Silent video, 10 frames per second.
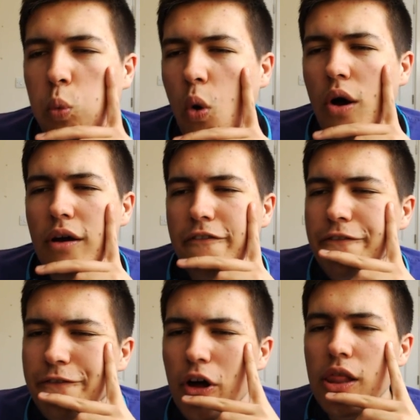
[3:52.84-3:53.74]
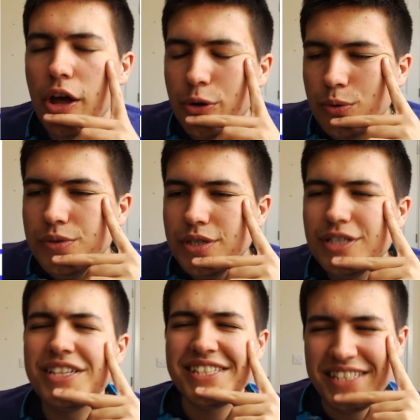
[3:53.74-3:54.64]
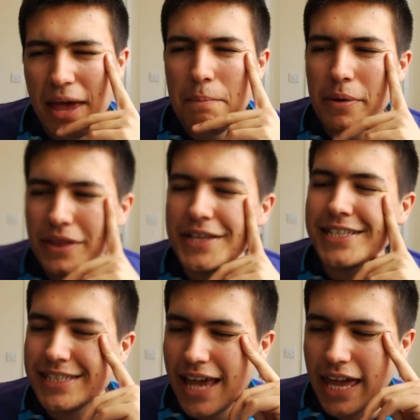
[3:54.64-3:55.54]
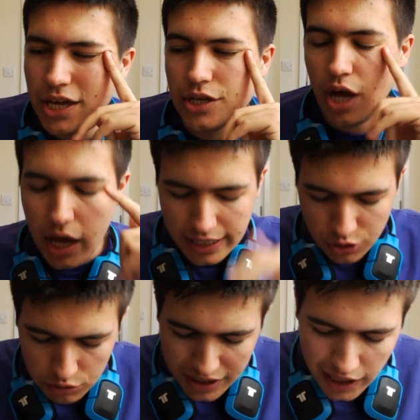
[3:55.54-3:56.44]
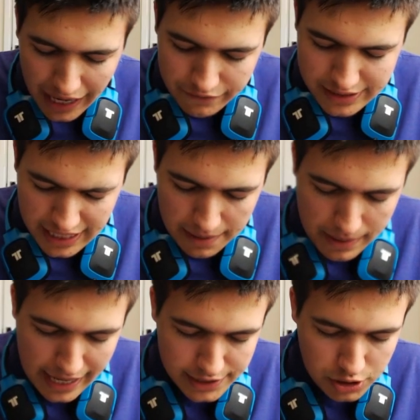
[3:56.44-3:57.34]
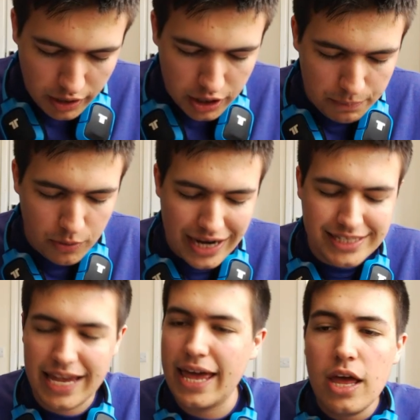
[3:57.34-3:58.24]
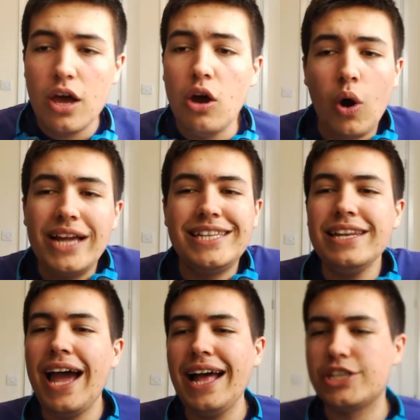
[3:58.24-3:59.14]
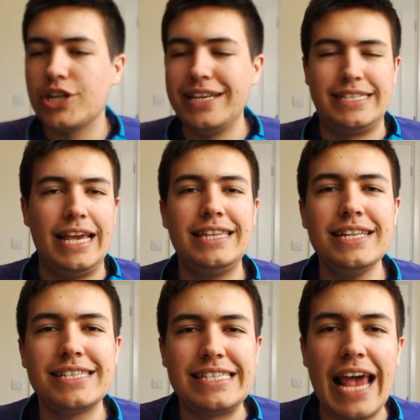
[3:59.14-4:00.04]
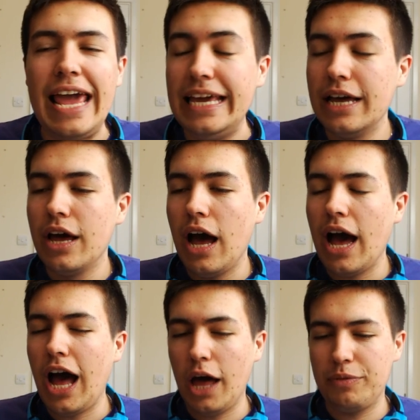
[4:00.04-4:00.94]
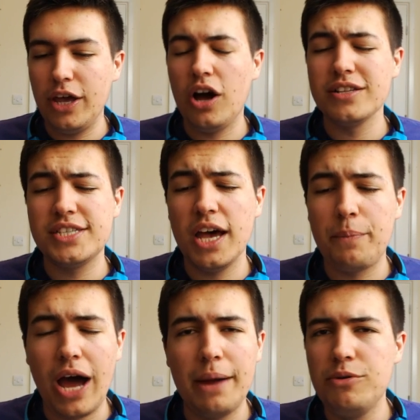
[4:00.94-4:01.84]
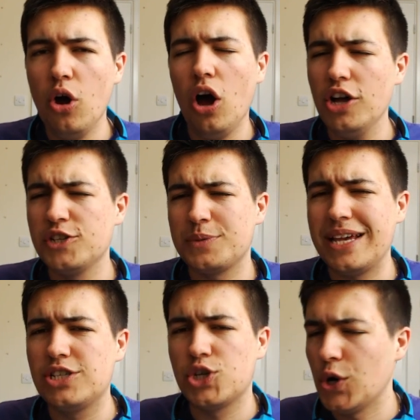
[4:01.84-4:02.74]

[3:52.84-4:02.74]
What follows December the 2nd? I do think I have a tip here, so I'm going to press it. Well, it didn't say the answer, but I'm not 100%